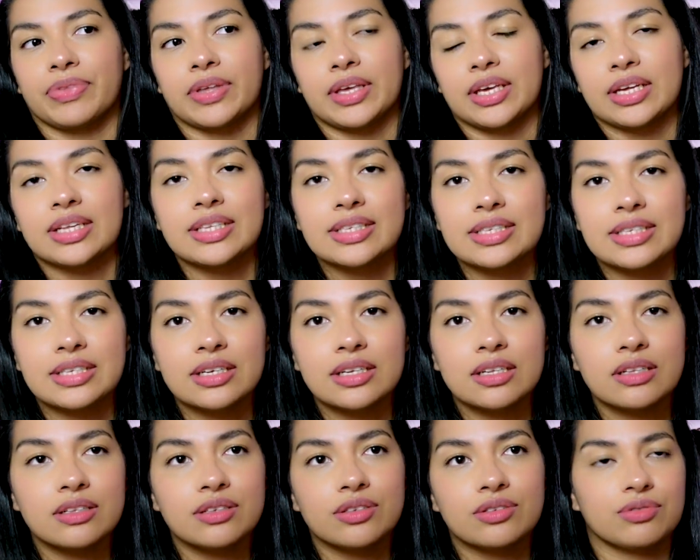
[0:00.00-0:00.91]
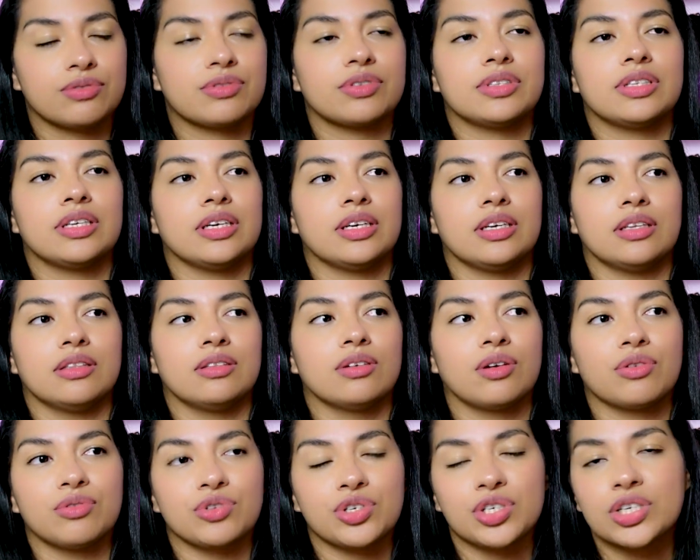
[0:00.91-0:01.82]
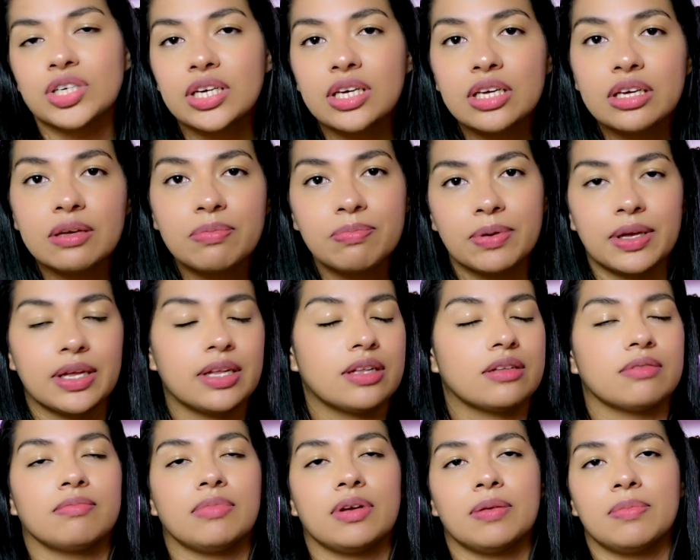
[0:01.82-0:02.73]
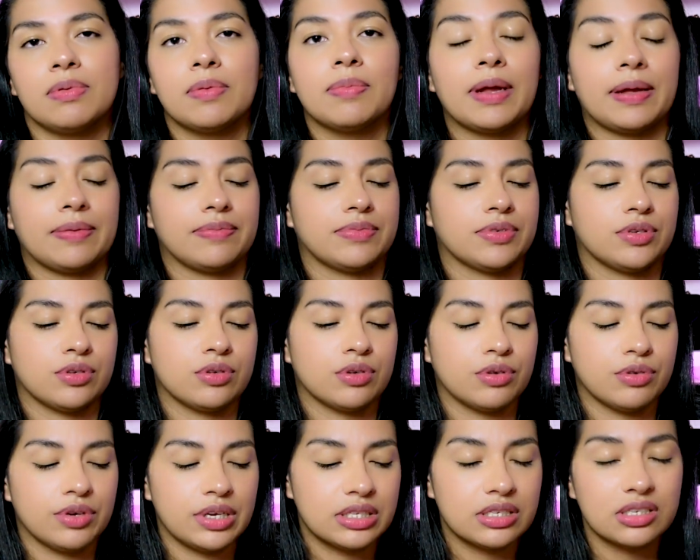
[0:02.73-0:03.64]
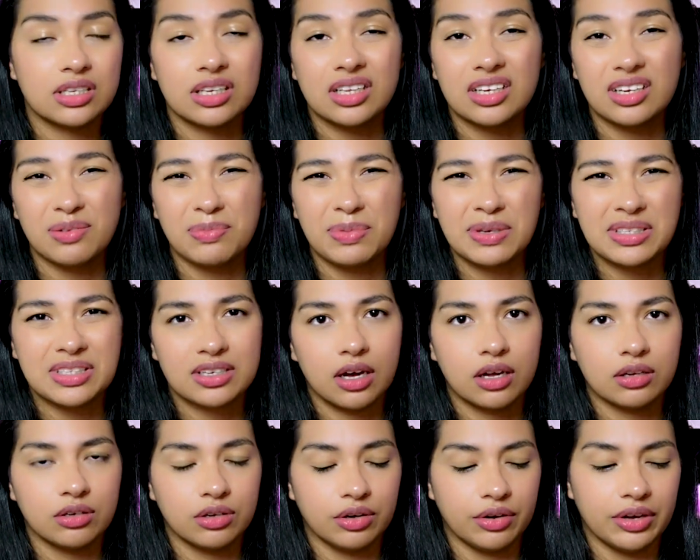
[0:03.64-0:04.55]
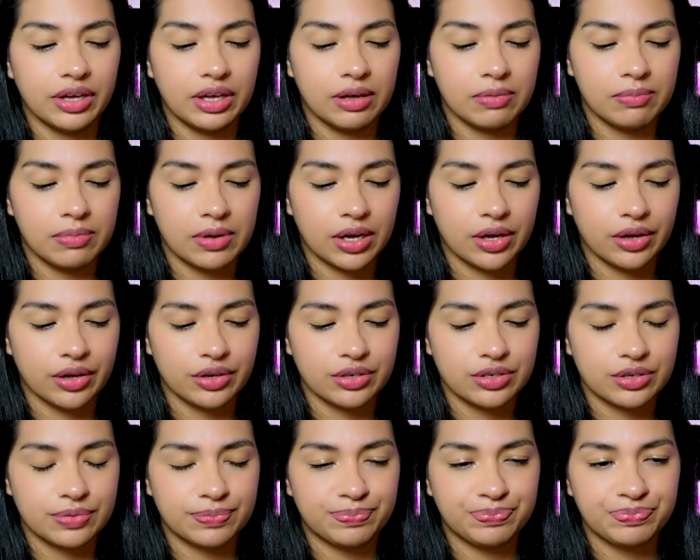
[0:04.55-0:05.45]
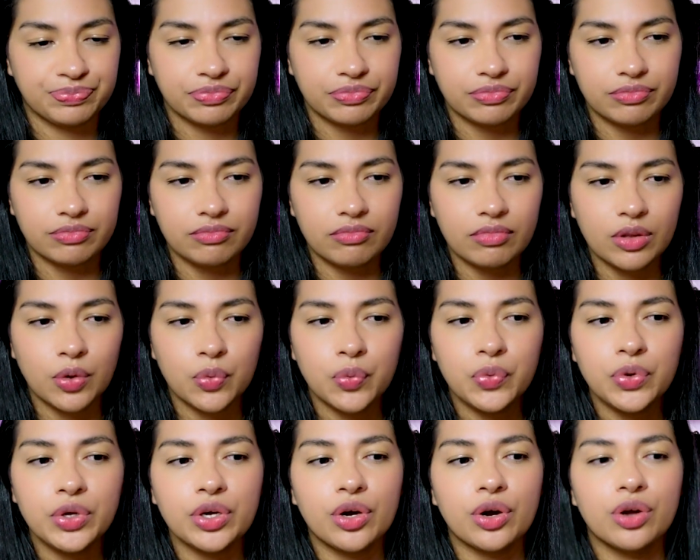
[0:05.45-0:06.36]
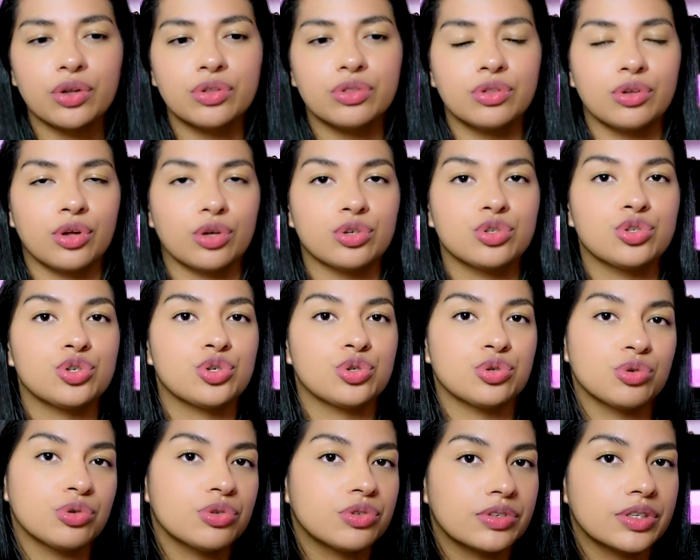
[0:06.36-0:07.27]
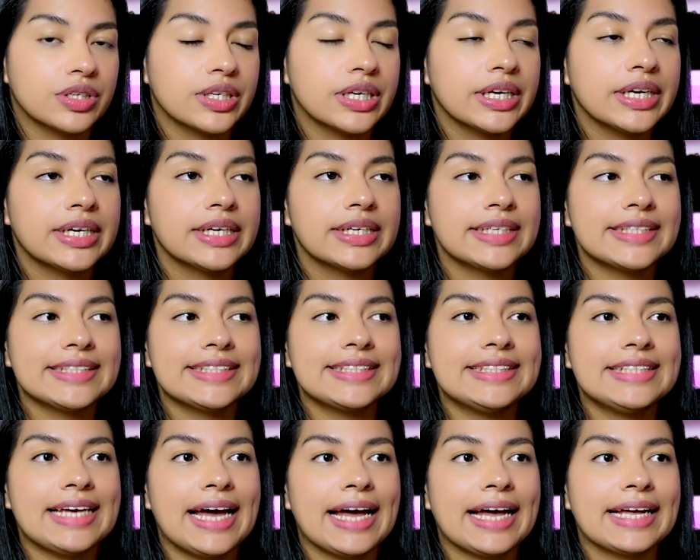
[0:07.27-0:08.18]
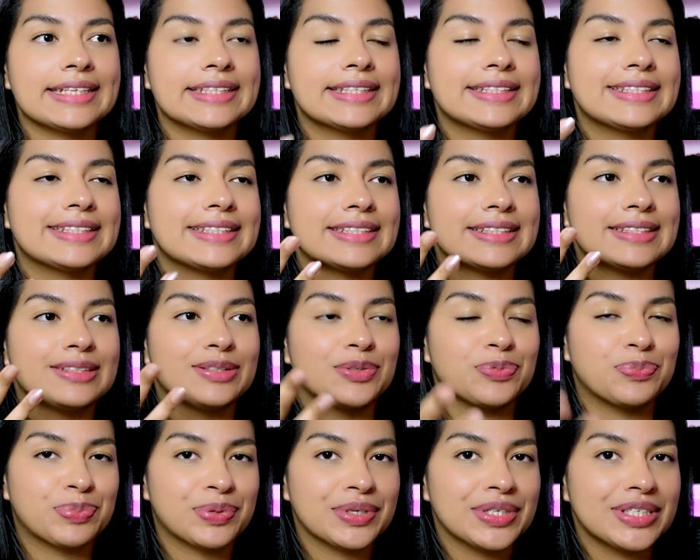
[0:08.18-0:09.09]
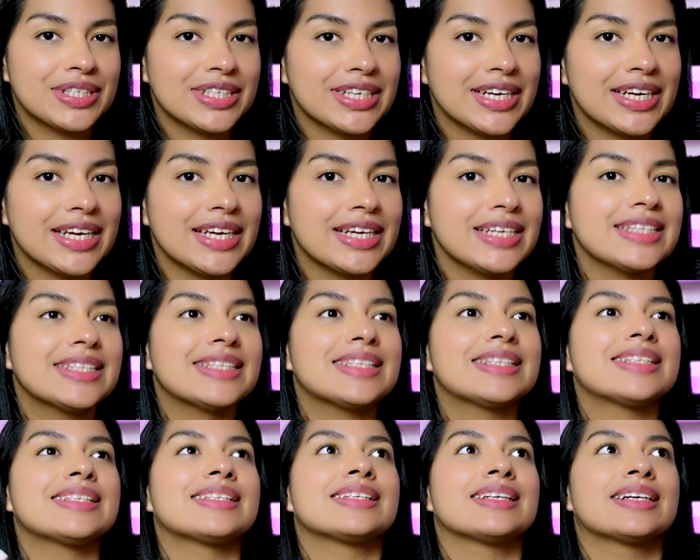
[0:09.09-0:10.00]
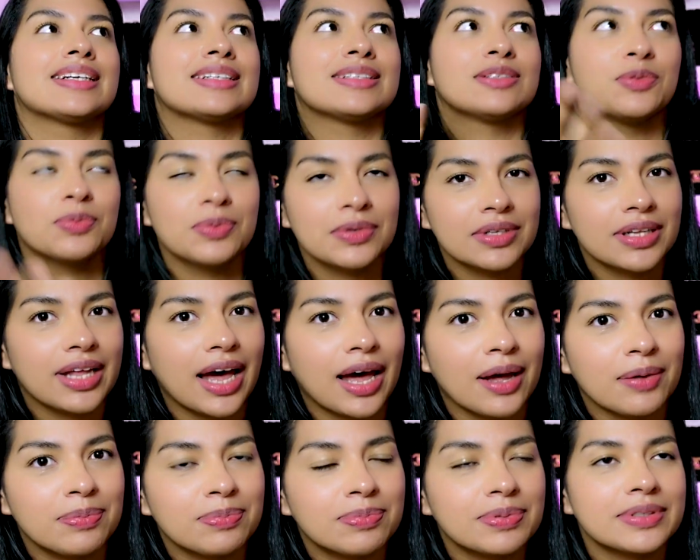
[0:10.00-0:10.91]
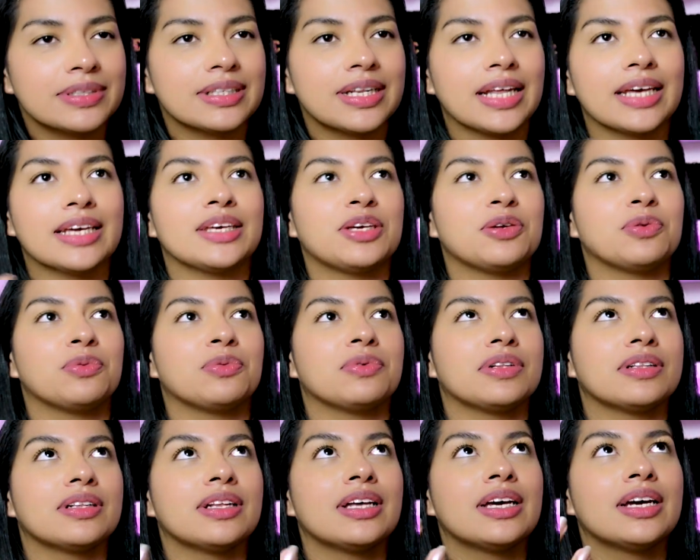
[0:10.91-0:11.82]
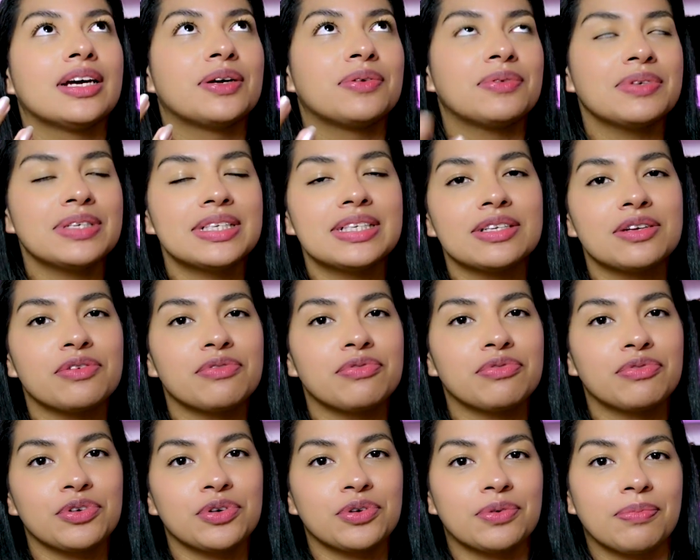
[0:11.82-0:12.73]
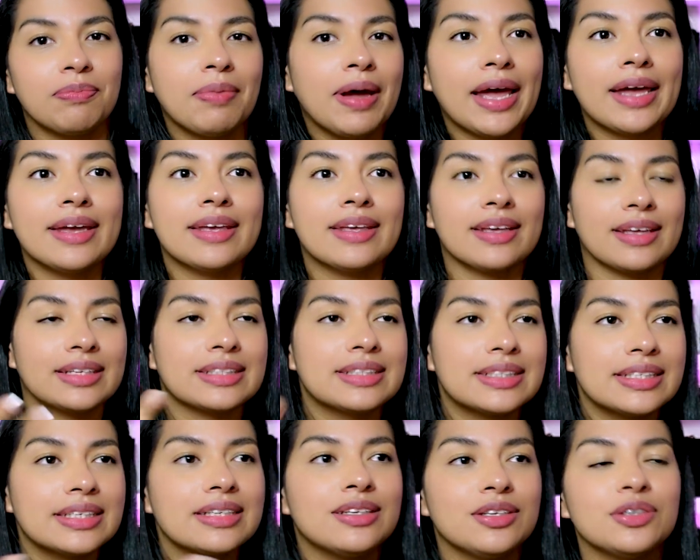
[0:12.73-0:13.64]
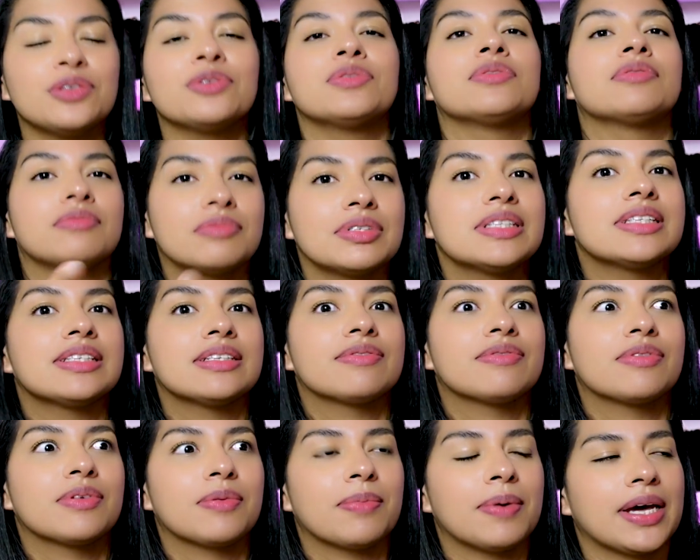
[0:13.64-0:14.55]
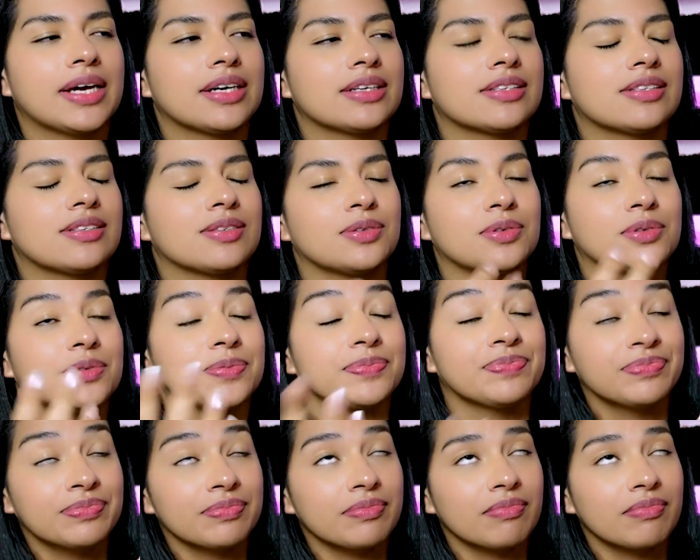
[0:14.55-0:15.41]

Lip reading: cancels or they don't ship and blah blah blah. So it's a little bit annoying because we are not sure that the purchase will happen, like you will receive your bag until you receive the bag. So